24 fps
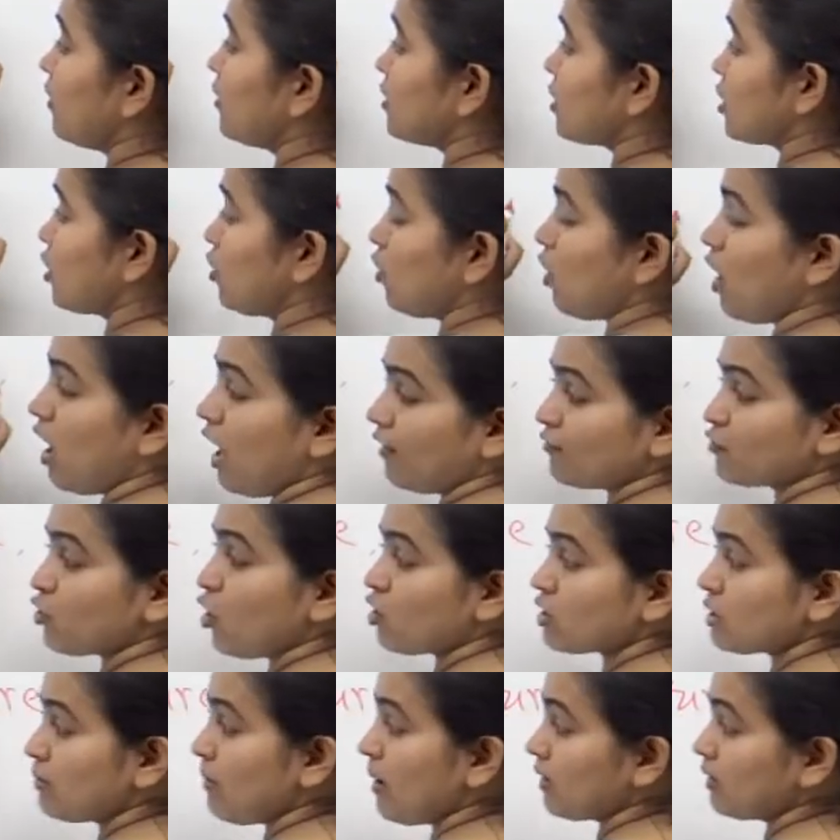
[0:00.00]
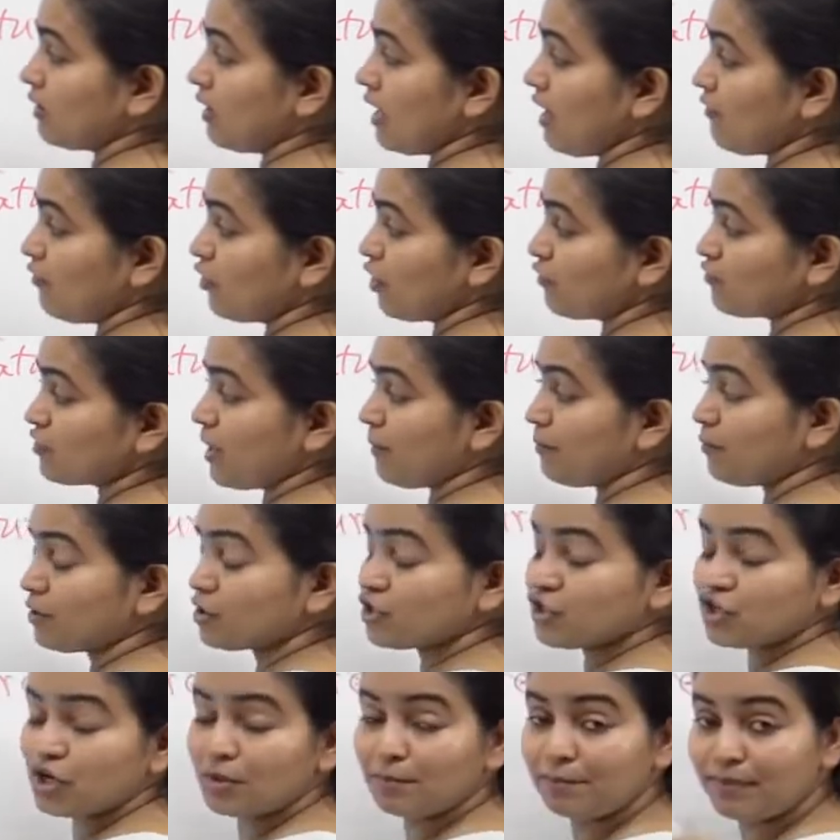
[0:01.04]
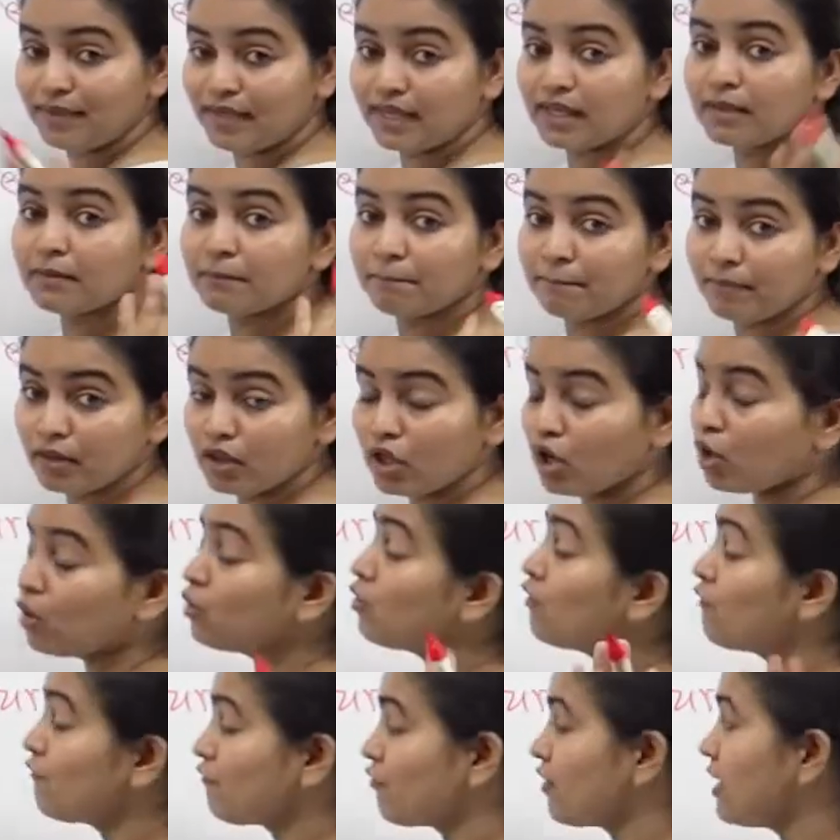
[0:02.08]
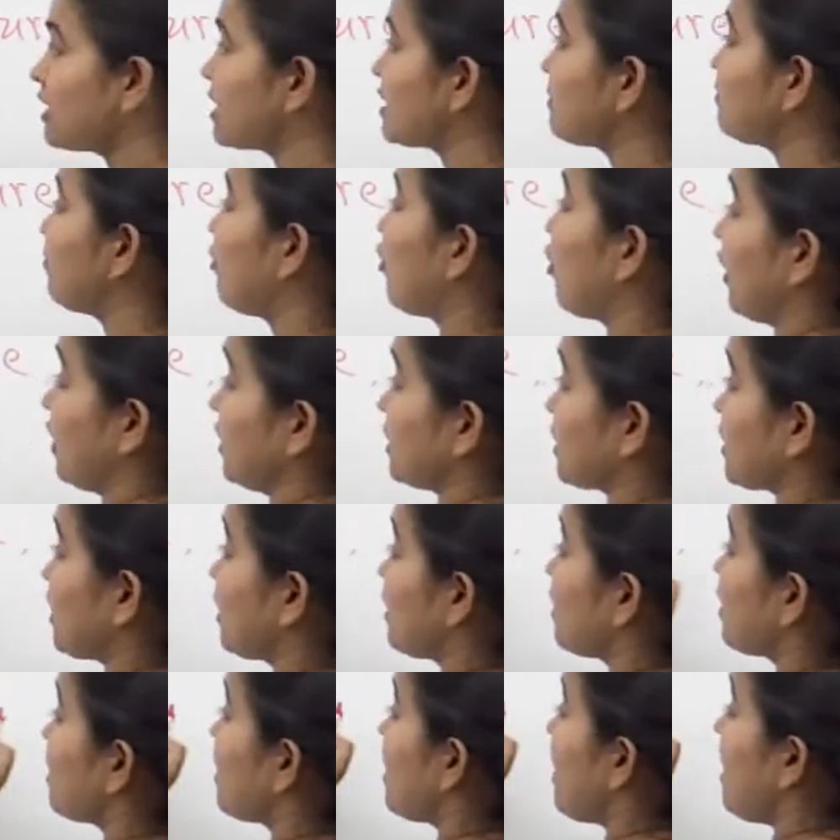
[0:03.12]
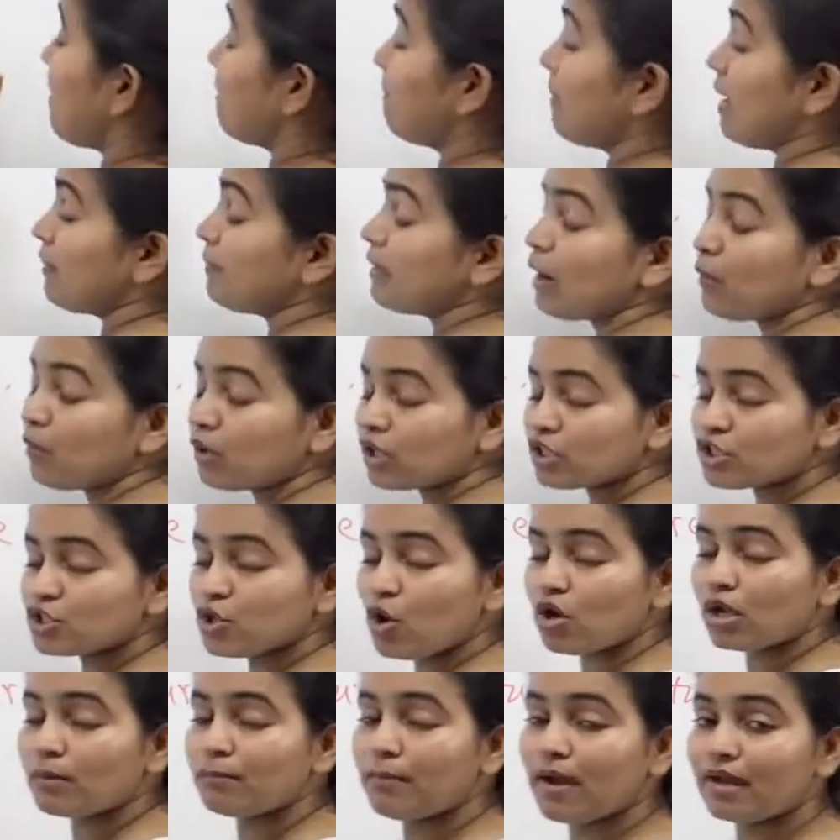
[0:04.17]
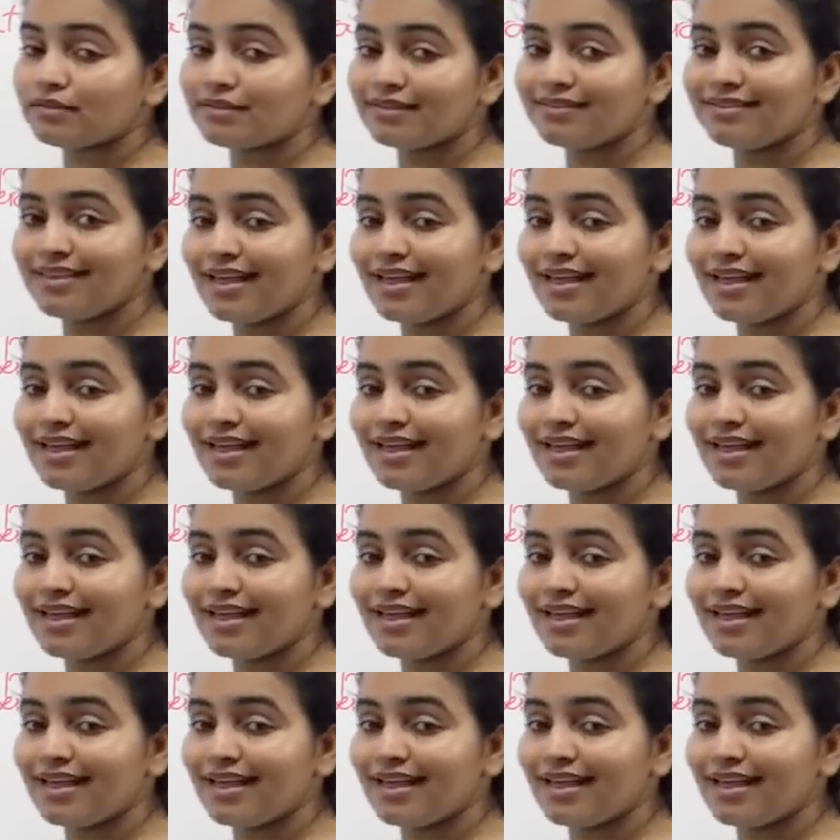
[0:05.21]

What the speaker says: So I've talked about the level of temperature being below freezing point. Maybe I want to talk about the